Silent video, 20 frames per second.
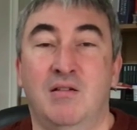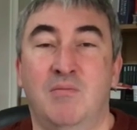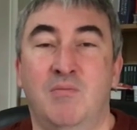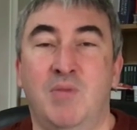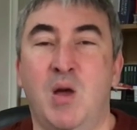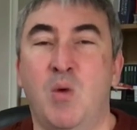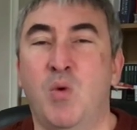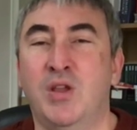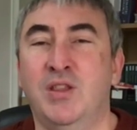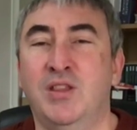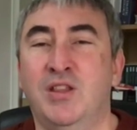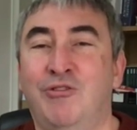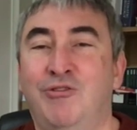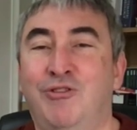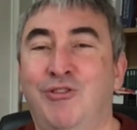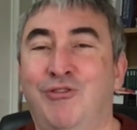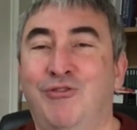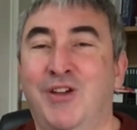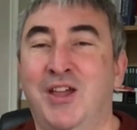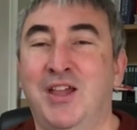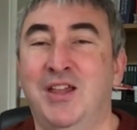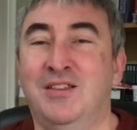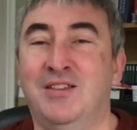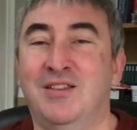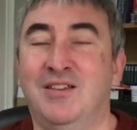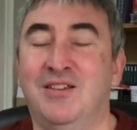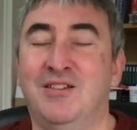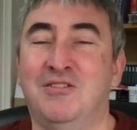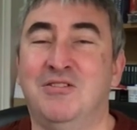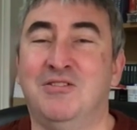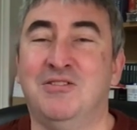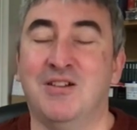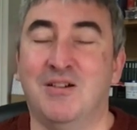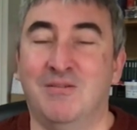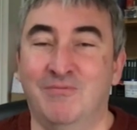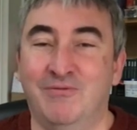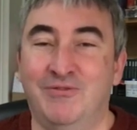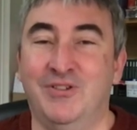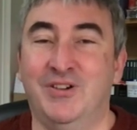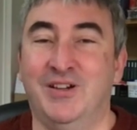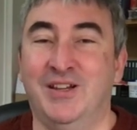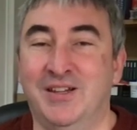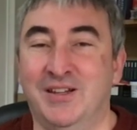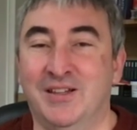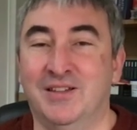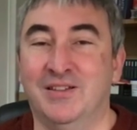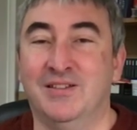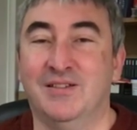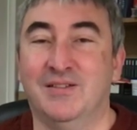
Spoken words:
But I wonder if you find comfort in it.